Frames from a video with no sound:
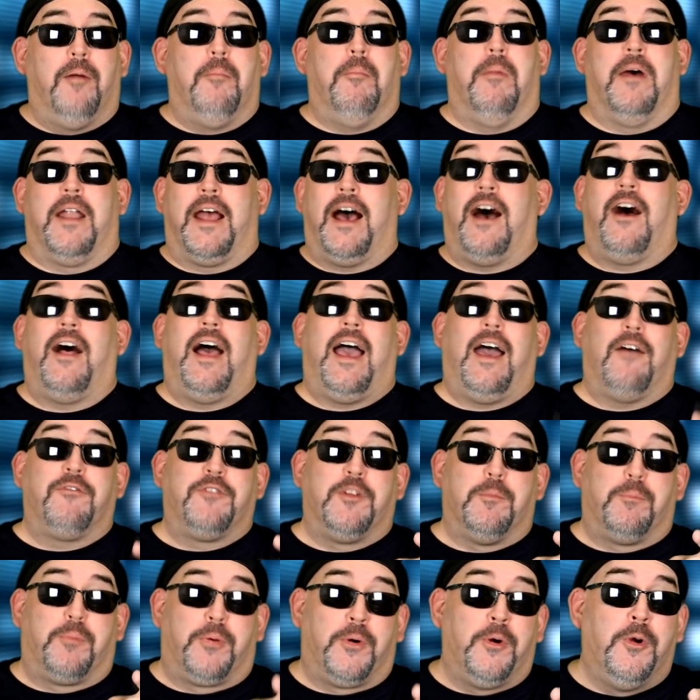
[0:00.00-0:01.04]
But I'll have
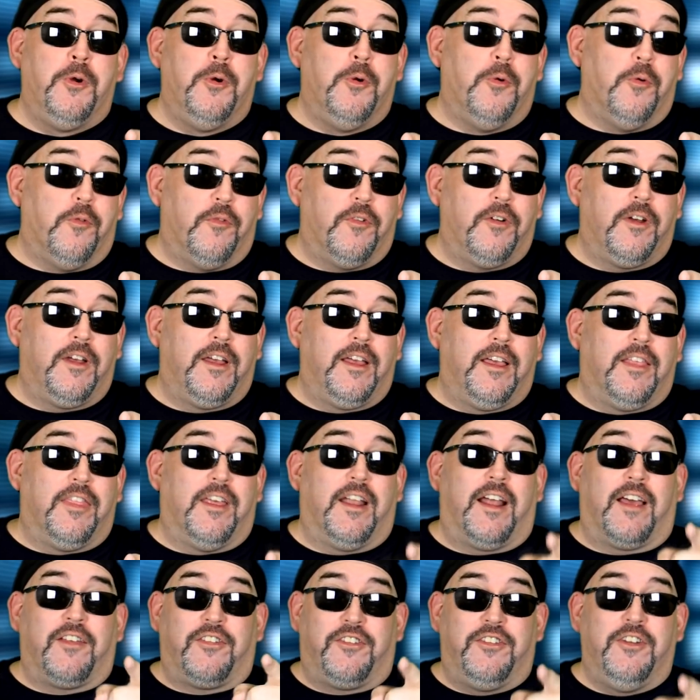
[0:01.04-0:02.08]
to prove
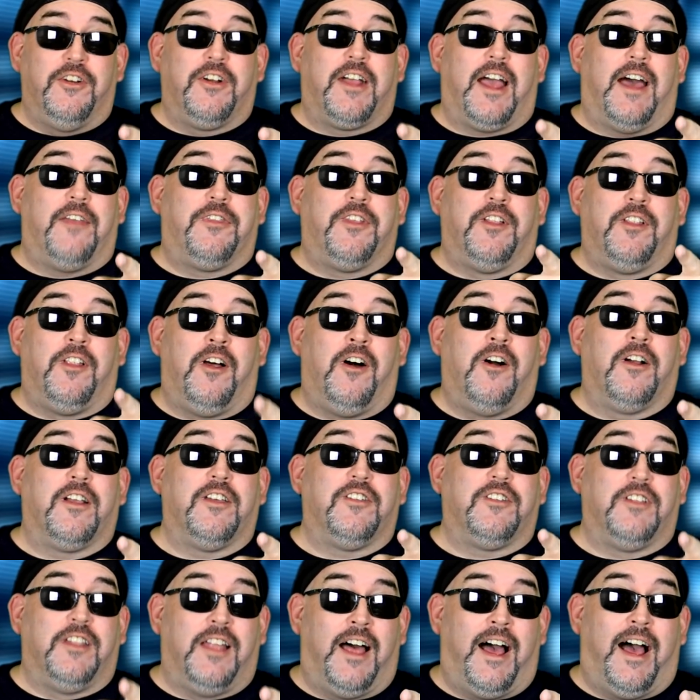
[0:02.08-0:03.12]
that I still got the
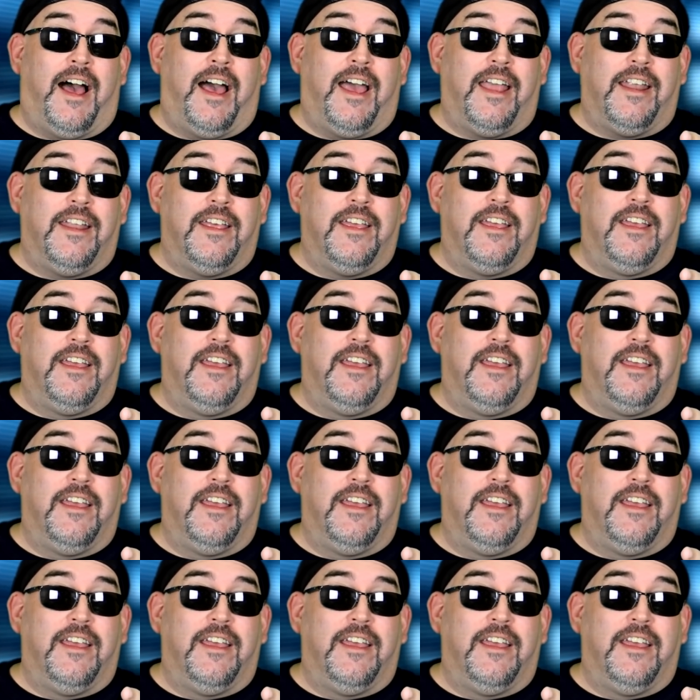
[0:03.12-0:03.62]
longest line.